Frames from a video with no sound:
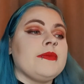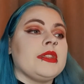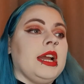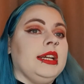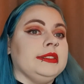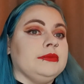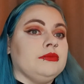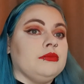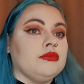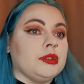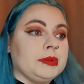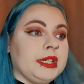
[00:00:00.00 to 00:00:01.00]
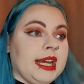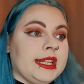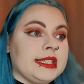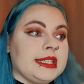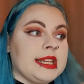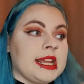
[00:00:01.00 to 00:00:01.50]
and rubbed your
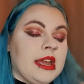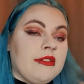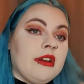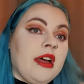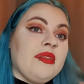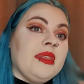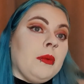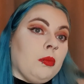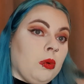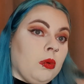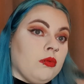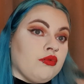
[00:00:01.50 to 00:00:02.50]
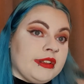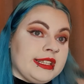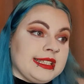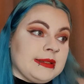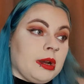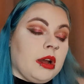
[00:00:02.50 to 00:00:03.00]
hands together and then
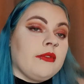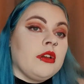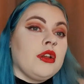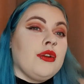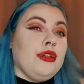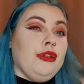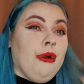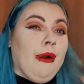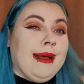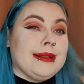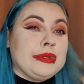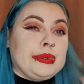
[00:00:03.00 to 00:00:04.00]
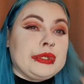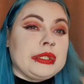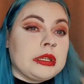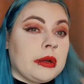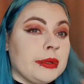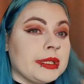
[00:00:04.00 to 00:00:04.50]
rinse them off, your hands were
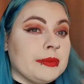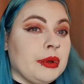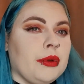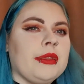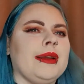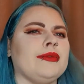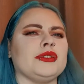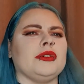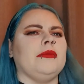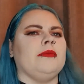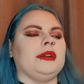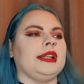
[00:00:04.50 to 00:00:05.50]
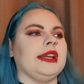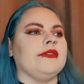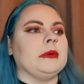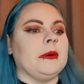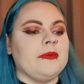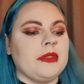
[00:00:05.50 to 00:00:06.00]
so smooth, it was
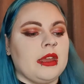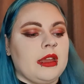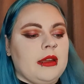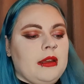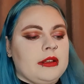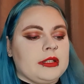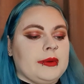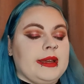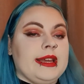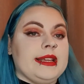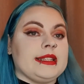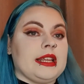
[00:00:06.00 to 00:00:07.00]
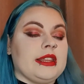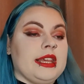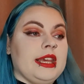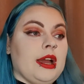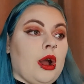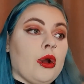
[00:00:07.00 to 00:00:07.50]
unbelievable. So it is
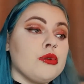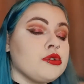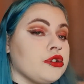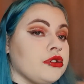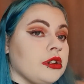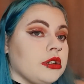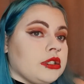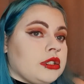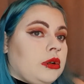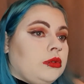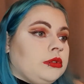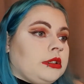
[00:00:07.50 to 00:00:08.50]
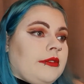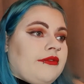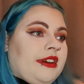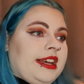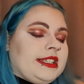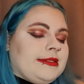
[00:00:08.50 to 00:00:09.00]
the Ocean Salt
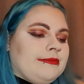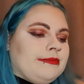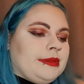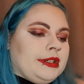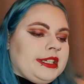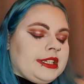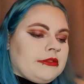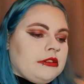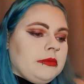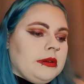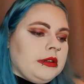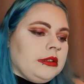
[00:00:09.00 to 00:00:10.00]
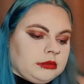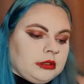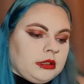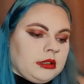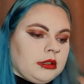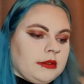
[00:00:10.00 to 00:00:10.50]
Face and Body Scrub.
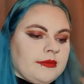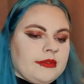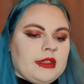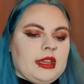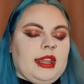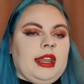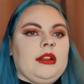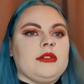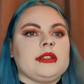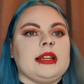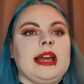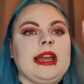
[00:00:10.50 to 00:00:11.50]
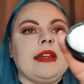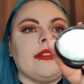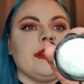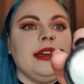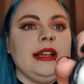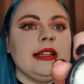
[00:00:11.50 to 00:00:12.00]
It looks like
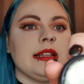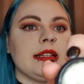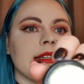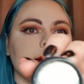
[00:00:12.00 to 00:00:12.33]
this.